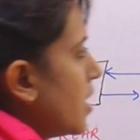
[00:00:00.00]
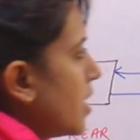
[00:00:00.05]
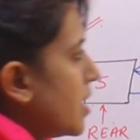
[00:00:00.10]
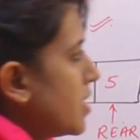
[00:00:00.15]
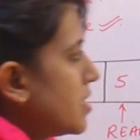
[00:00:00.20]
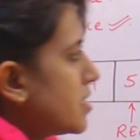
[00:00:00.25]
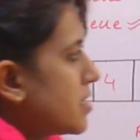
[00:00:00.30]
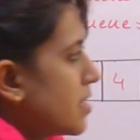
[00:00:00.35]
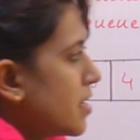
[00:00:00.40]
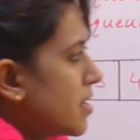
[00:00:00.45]

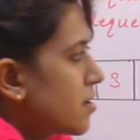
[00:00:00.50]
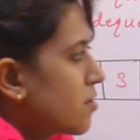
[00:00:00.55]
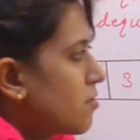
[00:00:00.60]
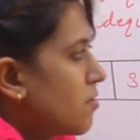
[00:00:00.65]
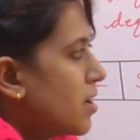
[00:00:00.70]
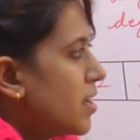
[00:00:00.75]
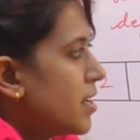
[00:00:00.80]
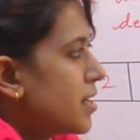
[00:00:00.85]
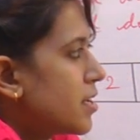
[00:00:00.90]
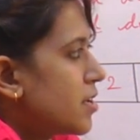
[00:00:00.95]
In
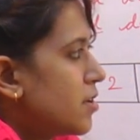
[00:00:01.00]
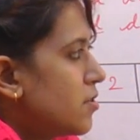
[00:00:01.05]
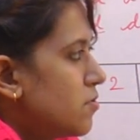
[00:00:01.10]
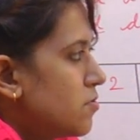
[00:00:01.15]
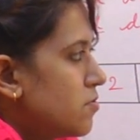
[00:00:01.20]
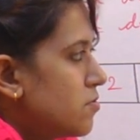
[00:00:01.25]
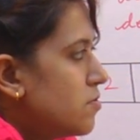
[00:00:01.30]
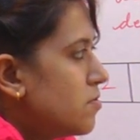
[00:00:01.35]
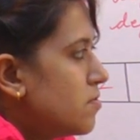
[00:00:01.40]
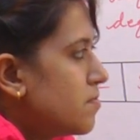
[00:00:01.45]
circular
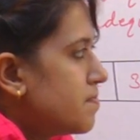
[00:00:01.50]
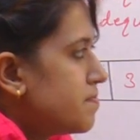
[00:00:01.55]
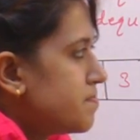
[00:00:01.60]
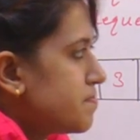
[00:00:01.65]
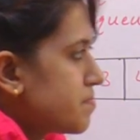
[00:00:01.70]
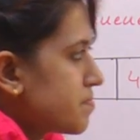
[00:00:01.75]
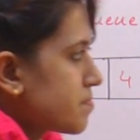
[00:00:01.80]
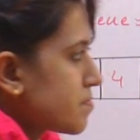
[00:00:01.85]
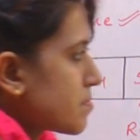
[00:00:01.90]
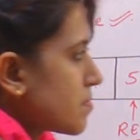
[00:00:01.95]
queue,
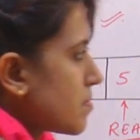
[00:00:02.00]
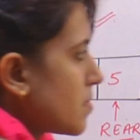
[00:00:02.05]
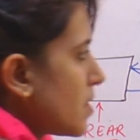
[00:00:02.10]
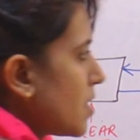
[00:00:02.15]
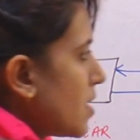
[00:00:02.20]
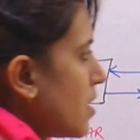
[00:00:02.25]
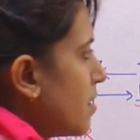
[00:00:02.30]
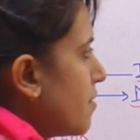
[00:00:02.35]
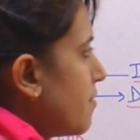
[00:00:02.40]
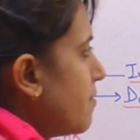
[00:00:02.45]

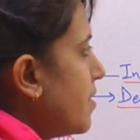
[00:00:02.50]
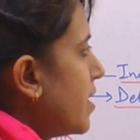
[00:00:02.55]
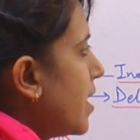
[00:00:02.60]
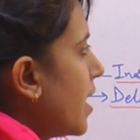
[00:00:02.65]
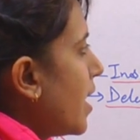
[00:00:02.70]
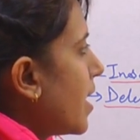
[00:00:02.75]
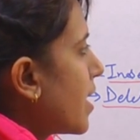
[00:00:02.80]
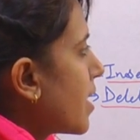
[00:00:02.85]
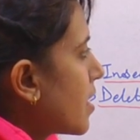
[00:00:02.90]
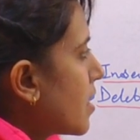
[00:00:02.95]
we
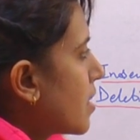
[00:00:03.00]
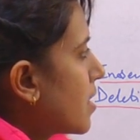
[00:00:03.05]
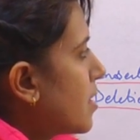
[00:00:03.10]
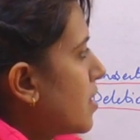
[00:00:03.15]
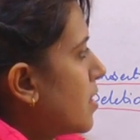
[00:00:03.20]
are